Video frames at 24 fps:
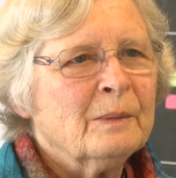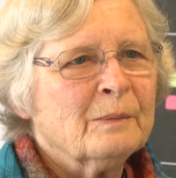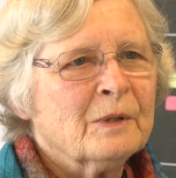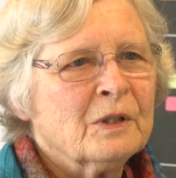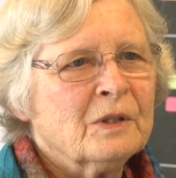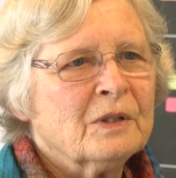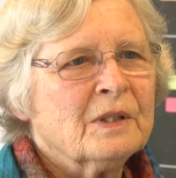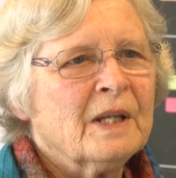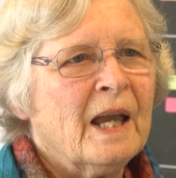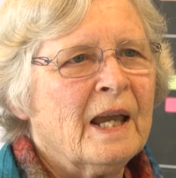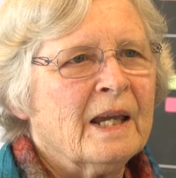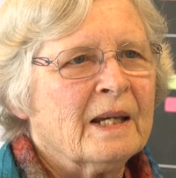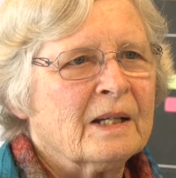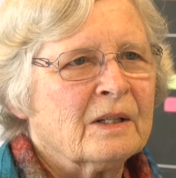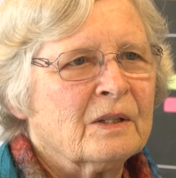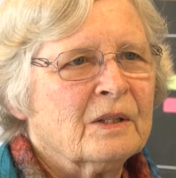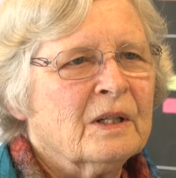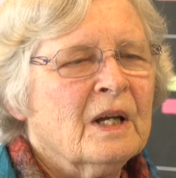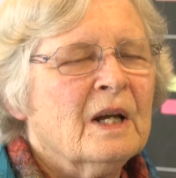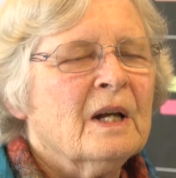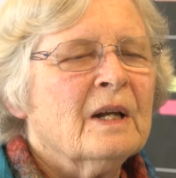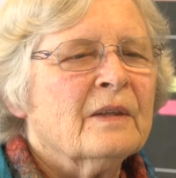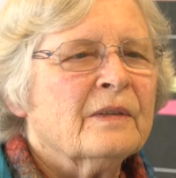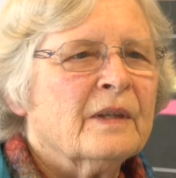
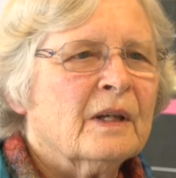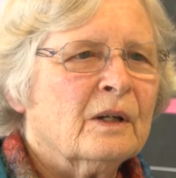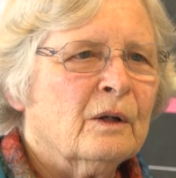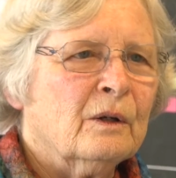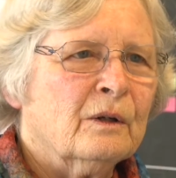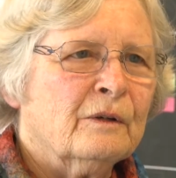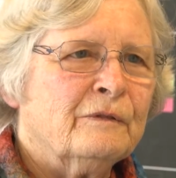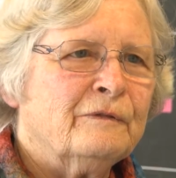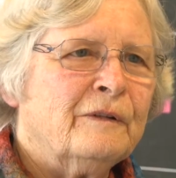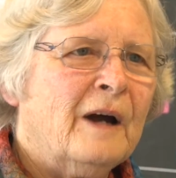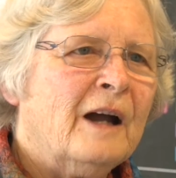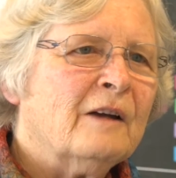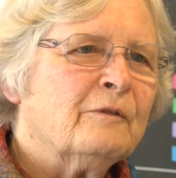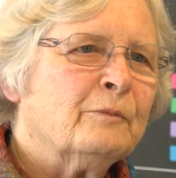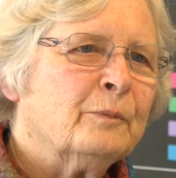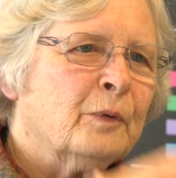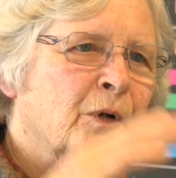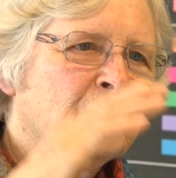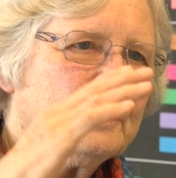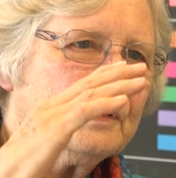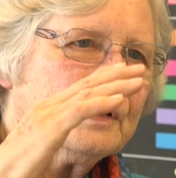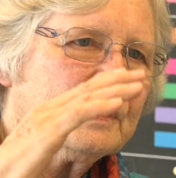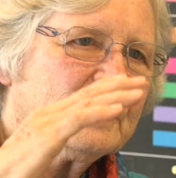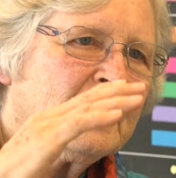mistakes that on a
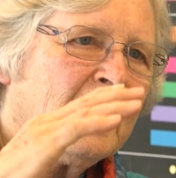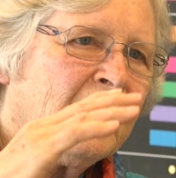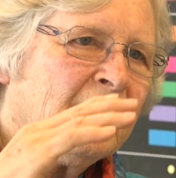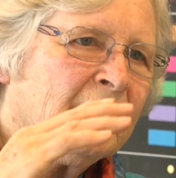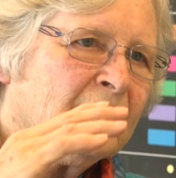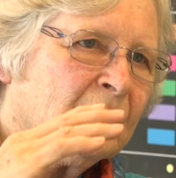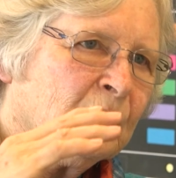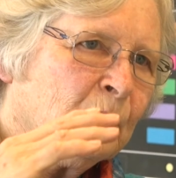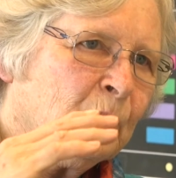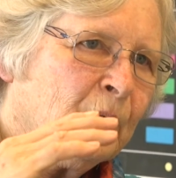5-point scale,